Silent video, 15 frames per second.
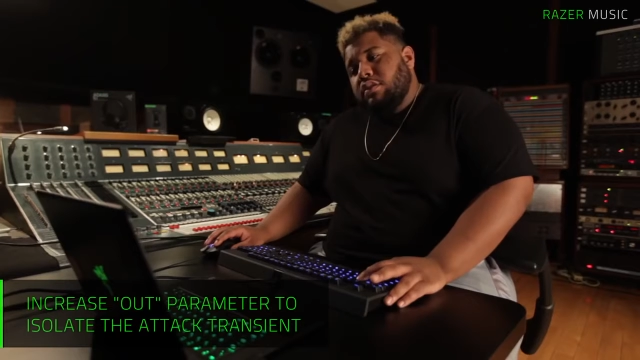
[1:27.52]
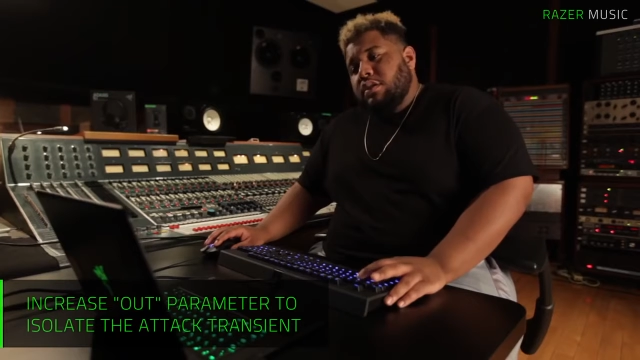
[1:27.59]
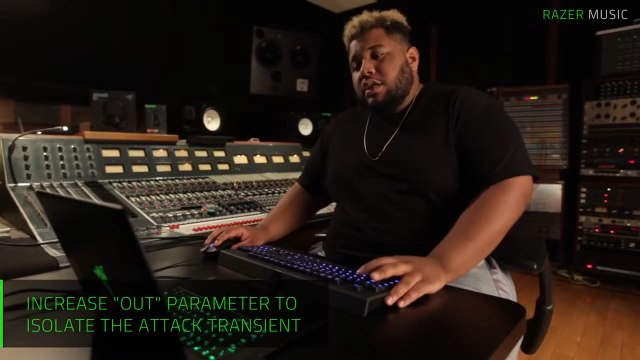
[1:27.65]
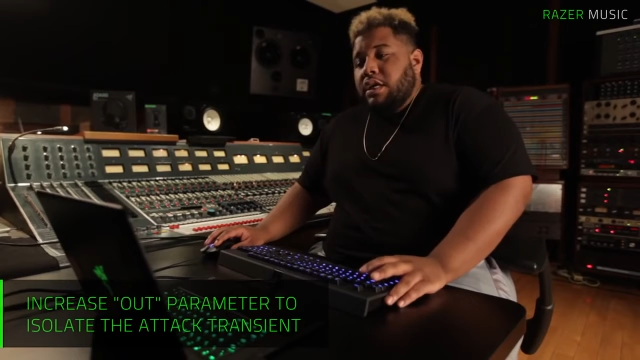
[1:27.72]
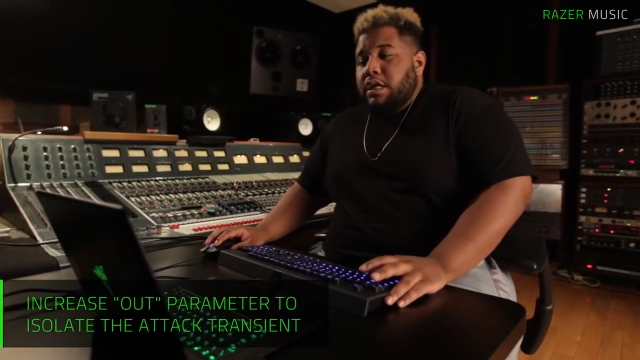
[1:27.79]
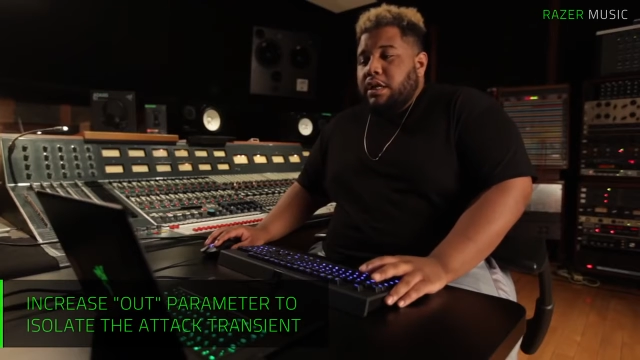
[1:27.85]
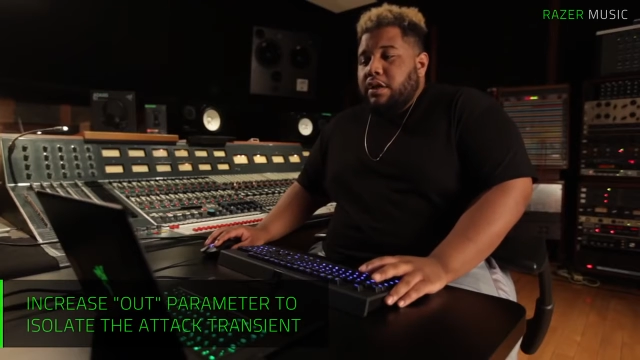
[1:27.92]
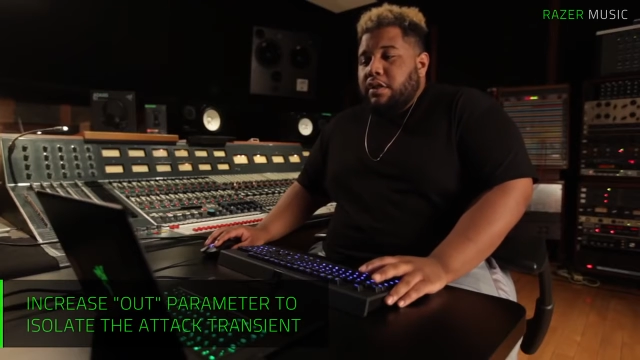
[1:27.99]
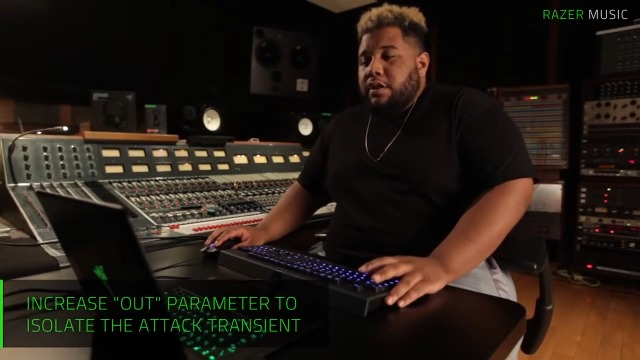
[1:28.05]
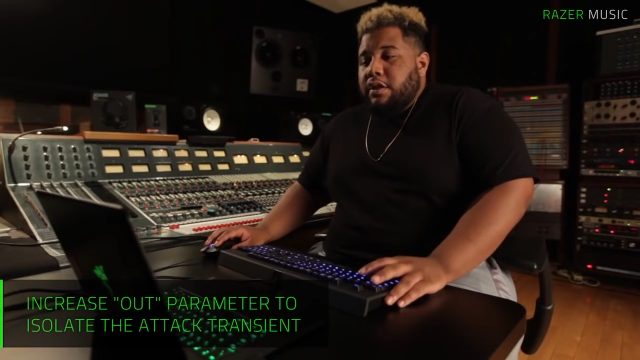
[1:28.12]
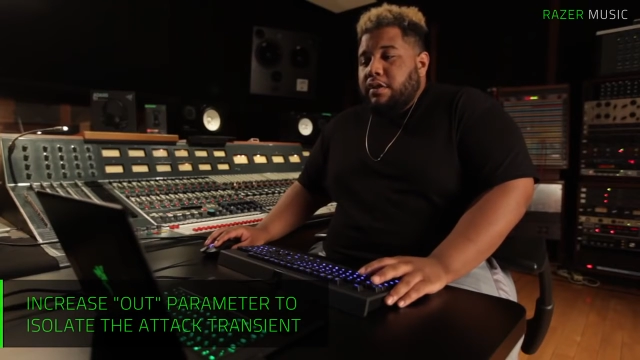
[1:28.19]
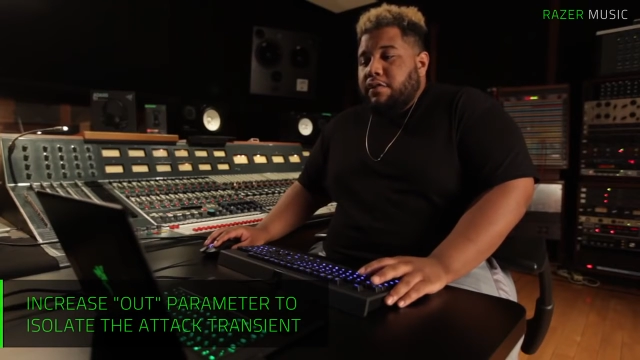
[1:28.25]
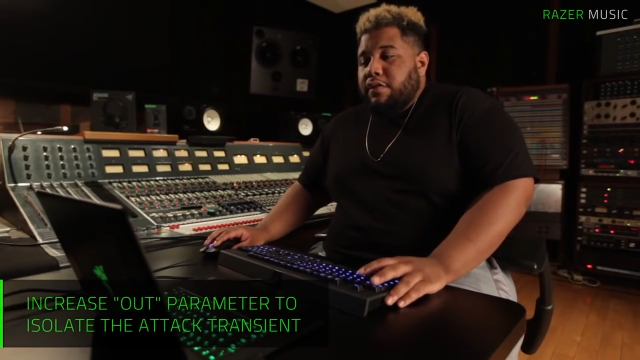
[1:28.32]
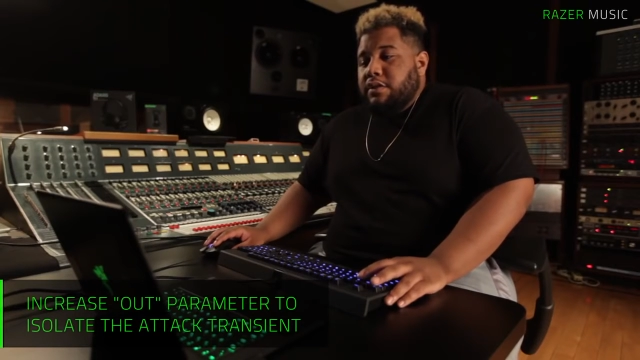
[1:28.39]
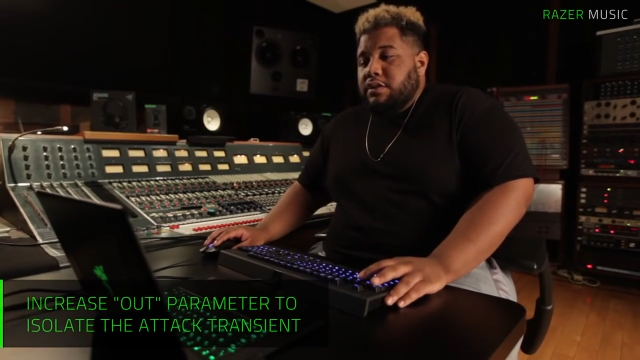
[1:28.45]
hear the
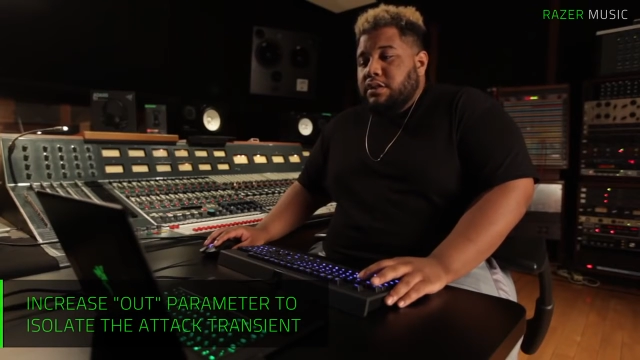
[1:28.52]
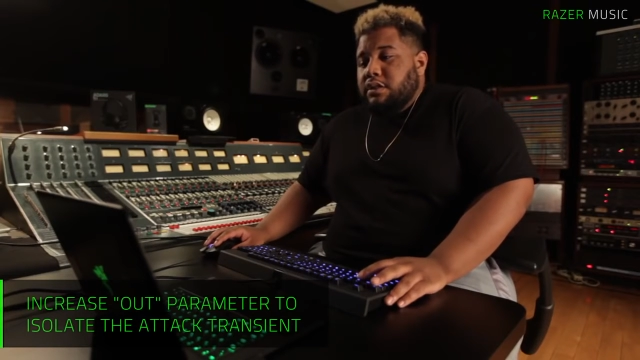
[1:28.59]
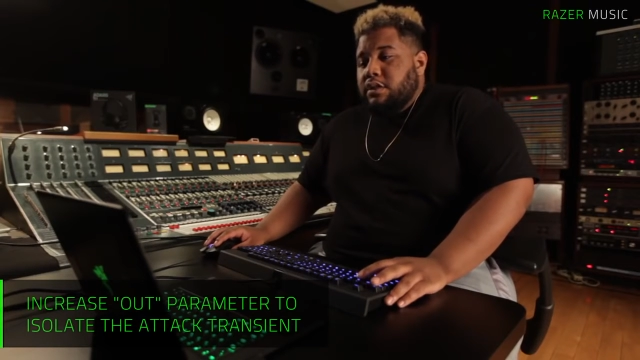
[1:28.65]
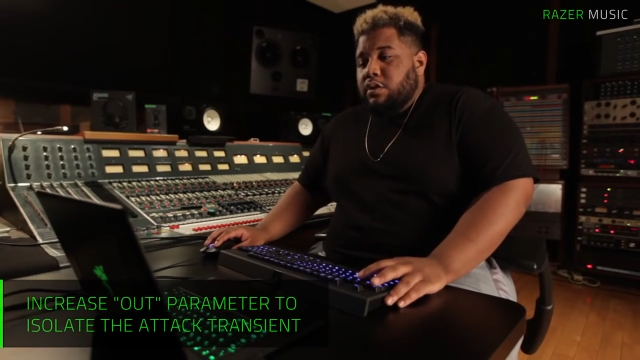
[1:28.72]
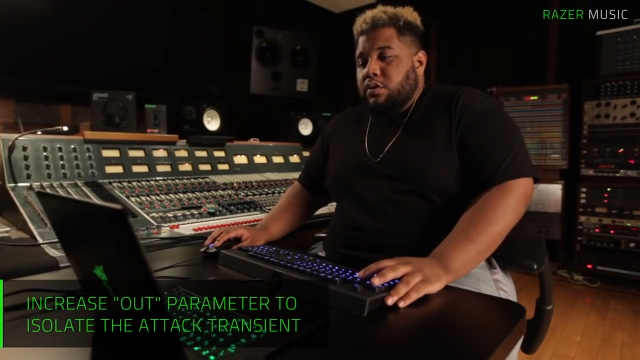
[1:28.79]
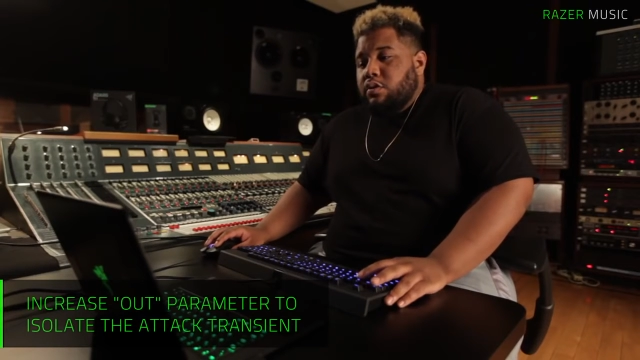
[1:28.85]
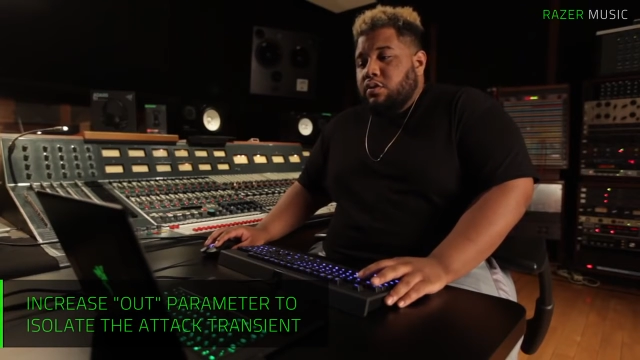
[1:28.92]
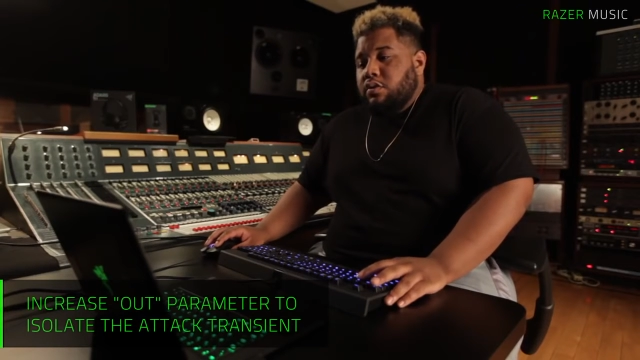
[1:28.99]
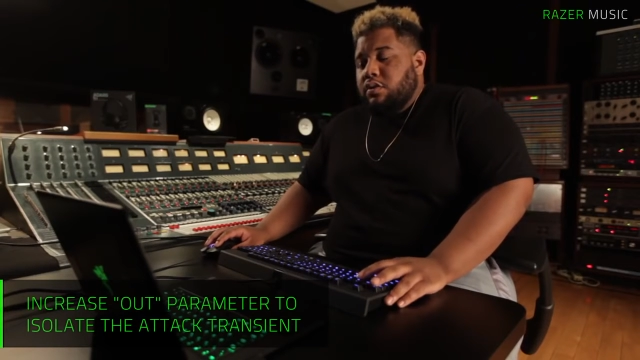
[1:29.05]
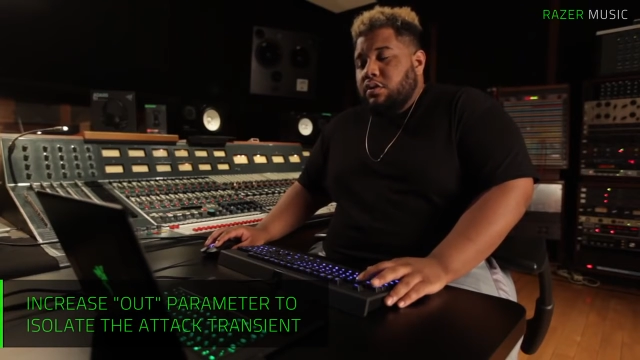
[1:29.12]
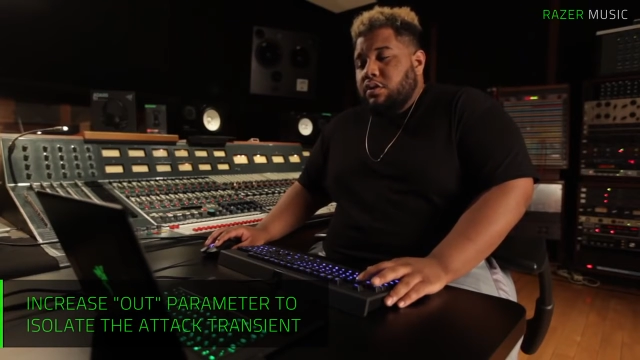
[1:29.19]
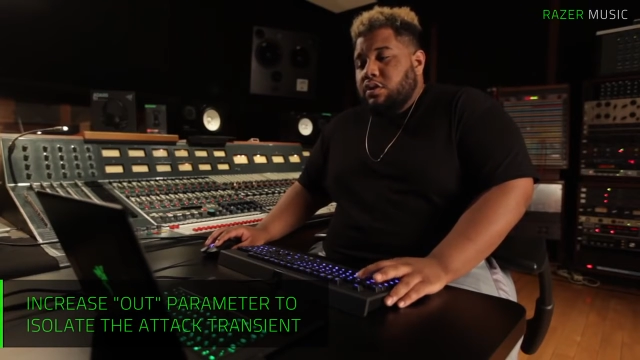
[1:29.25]
difference, a little